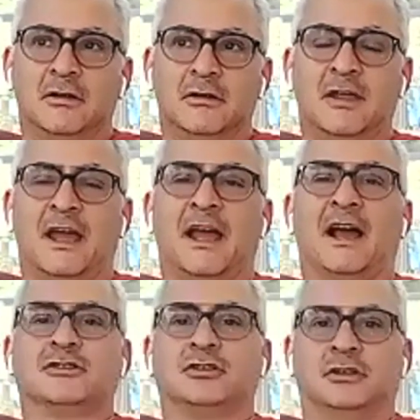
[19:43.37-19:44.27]
they
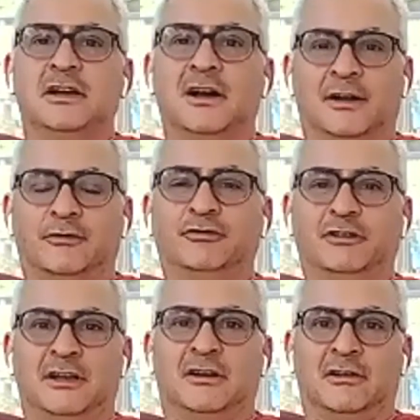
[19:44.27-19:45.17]
actually cut
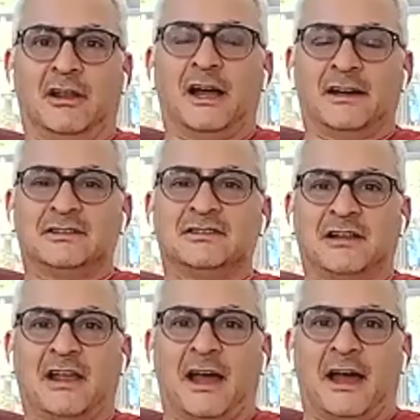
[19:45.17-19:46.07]
Flynn a lot of
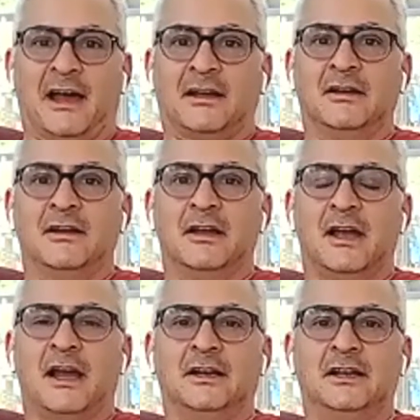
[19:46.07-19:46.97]
slack
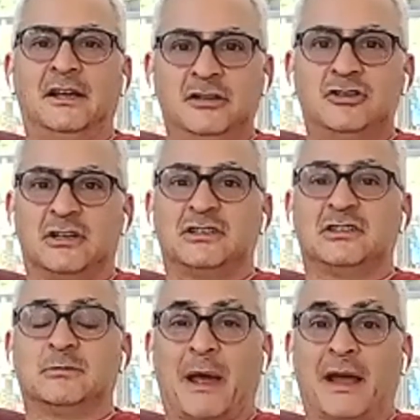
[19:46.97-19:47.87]
and he just
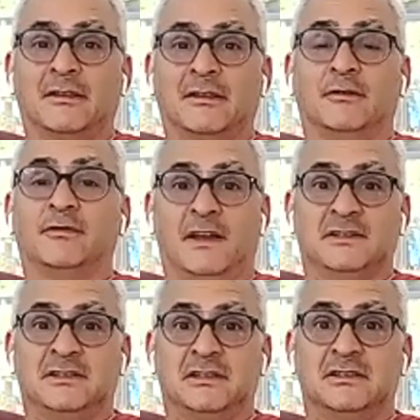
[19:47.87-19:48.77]
spat in their
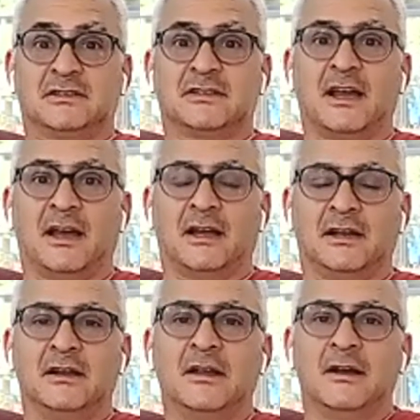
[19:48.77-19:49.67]
faces.
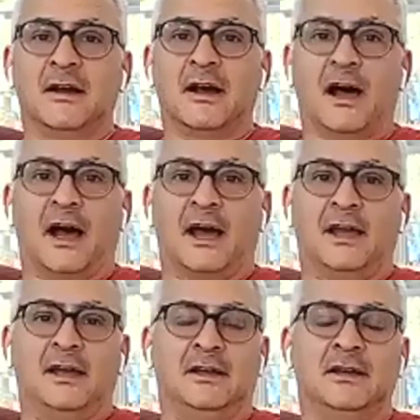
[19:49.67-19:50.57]
And
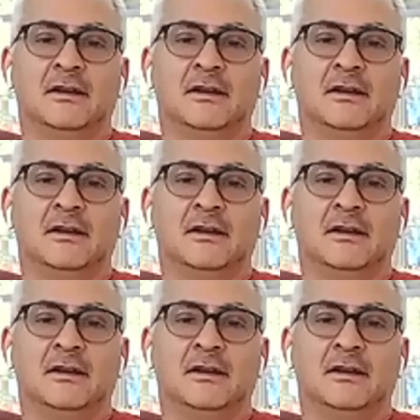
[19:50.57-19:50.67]
I